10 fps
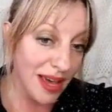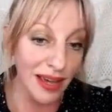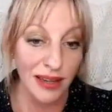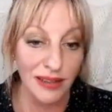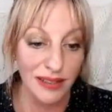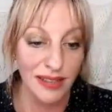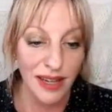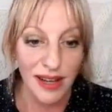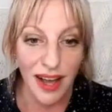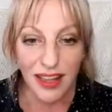And
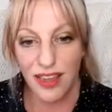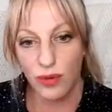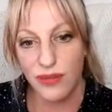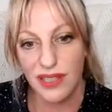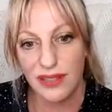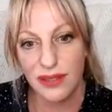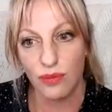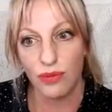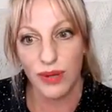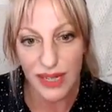I think we've seen
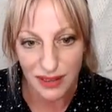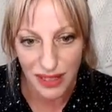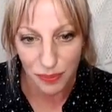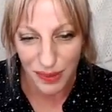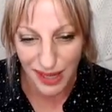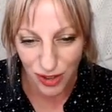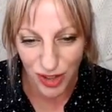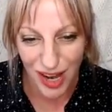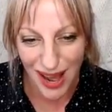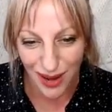some really big
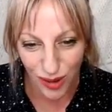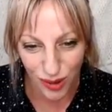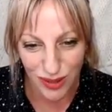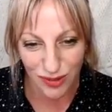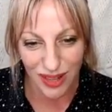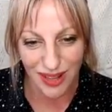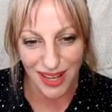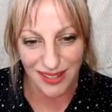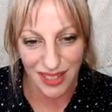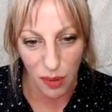shadows over the
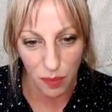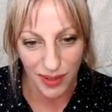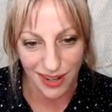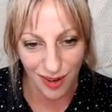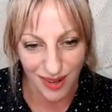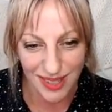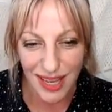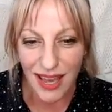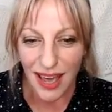last couple years.